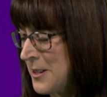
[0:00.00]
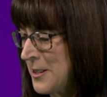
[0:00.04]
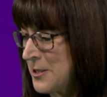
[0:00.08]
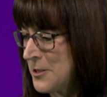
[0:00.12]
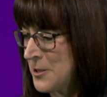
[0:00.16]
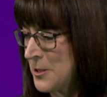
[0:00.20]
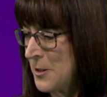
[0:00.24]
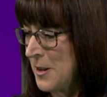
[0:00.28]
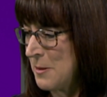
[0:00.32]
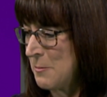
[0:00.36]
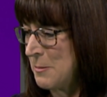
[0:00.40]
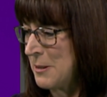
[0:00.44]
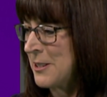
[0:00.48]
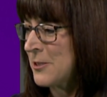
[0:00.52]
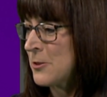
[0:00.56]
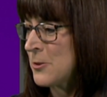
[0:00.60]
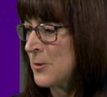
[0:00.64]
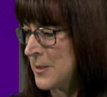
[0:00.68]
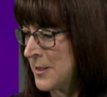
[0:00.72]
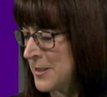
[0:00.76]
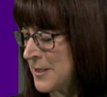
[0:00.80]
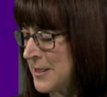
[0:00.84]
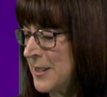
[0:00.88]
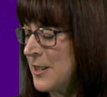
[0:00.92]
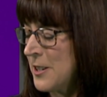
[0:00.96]
So I'd be
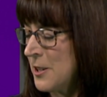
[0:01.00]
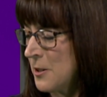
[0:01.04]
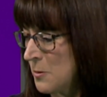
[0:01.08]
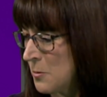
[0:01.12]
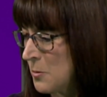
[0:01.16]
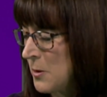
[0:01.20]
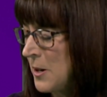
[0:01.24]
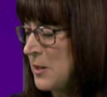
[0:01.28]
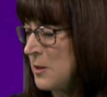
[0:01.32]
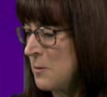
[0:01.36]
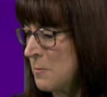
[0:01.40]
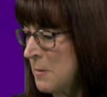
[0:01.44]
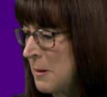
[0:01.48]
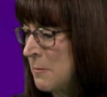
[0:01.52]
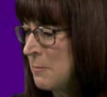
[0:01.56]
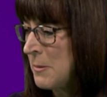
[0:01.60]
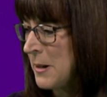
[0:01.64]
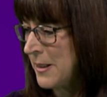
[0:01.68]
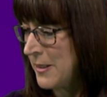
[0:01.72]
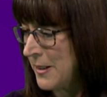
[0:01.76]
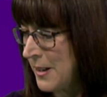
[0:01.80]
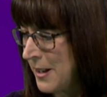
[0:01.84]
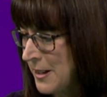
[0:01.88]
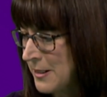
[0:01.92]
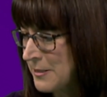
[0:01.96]
interested to hear what you meant
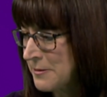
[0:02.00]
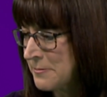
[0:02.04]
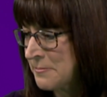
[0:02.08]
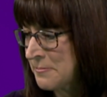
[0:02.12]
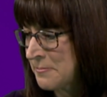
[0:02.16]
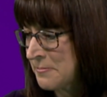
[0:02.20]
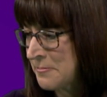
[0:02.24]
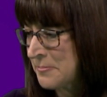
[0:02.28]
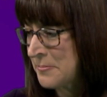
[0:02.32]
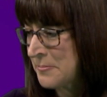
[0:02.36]
by that.